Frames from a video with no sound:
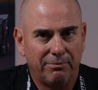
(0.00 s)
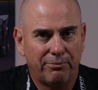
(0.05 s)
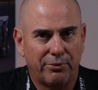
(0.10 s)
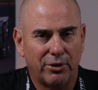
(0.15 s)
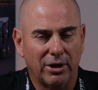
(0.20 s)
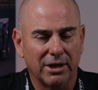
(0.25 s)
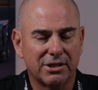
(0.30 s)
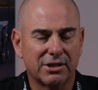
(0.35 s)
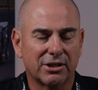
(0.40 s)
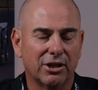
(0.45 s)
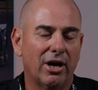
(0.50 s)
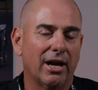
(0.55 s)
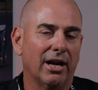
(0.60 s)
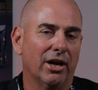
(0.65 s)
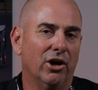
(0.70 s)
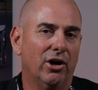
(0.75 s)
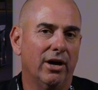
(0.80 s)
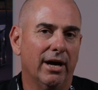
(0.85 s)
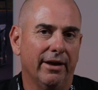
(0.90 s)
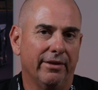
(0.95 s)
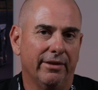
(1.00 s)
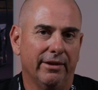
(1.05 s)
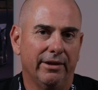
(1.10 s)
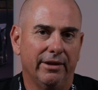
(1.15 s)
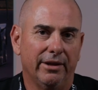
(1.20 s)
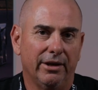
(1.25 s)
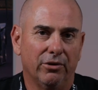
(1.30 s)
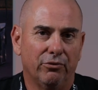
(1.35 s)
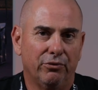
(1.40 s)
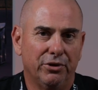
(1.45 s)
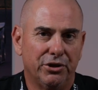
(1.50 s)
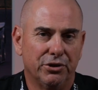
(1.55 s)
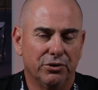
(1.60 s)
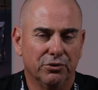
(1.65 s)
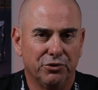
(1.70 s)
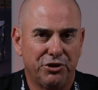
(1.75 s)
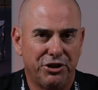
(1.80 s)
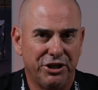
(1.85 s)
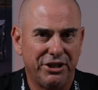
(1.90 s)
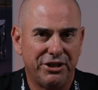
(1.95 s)
priced slightly higher than the
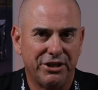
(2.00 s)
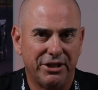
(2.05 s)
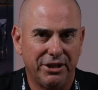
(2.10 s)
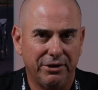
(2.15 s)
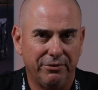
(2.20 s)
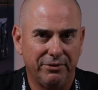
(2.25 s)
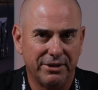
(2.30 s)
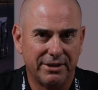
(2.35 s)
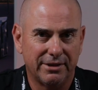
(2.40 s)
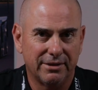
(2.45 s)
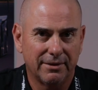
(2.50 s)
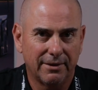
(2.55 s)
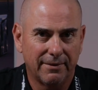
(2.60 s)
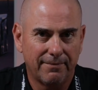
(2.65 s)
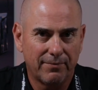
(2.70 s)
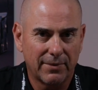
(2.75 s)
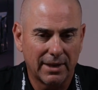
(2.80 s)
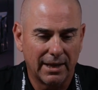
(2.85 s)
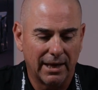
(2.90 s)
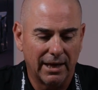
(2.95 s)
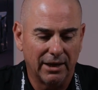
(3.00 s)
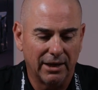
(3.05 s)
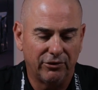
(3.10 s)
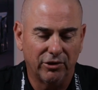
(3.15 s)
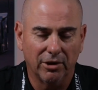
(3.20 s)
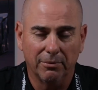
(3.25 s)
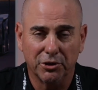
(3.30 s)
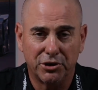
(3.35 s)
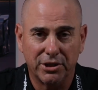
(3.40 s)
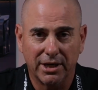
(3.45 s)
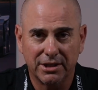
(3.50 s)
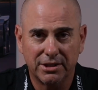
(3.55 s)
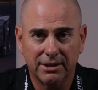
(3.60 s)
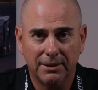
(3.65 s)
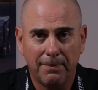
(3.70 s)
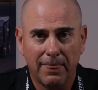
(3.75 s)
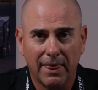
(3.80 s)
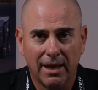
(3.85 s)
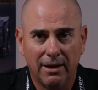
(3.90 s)
original G series uh, turbocharger,